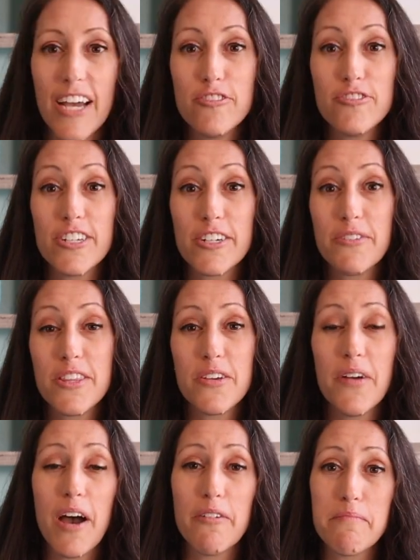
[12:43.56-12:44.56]
I'll share with
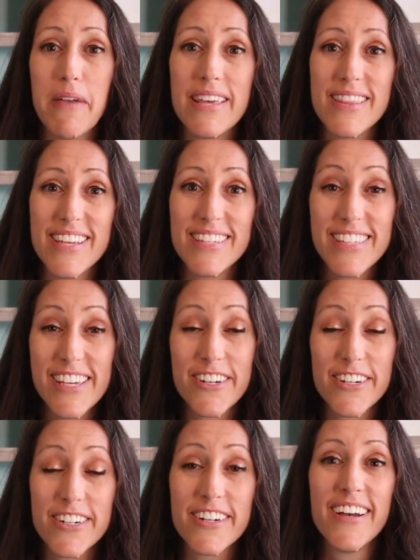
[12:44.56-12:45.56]
you how we made these
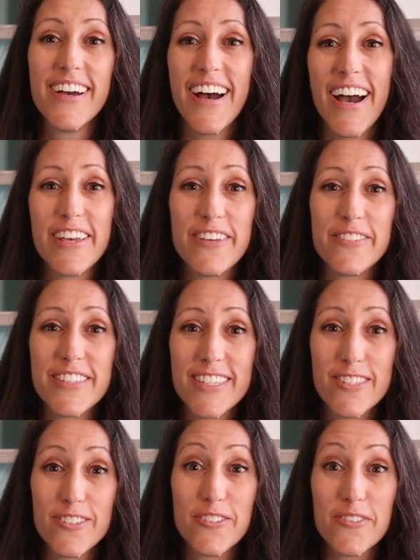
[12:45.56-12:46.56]
here. I use
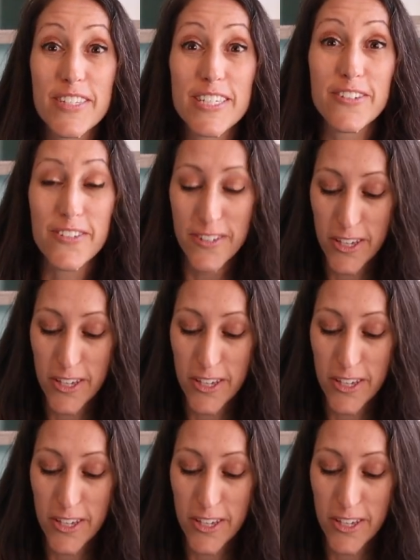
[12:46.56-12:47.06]
this new little